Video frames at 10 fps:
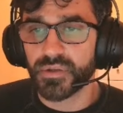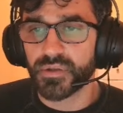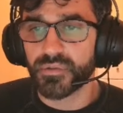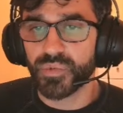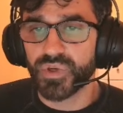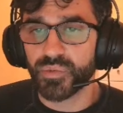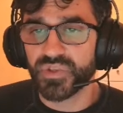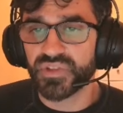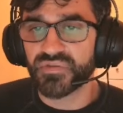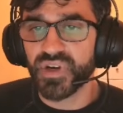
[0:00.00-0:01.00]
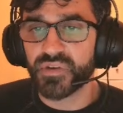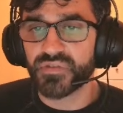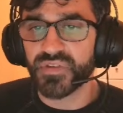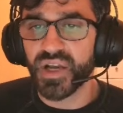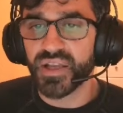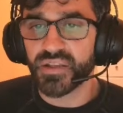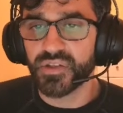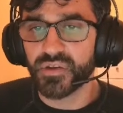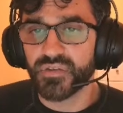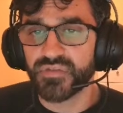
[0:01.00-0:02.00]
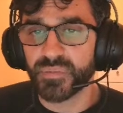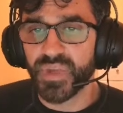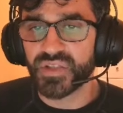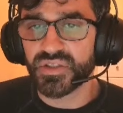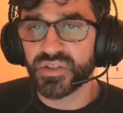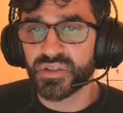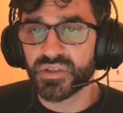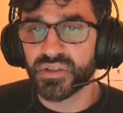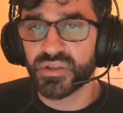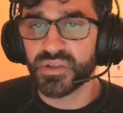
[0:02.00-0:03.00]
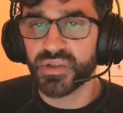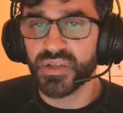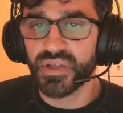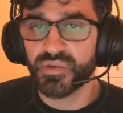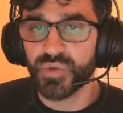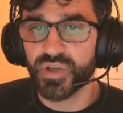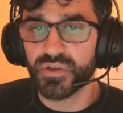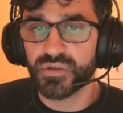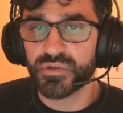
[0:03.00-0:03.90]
when it wants to verify your information, it will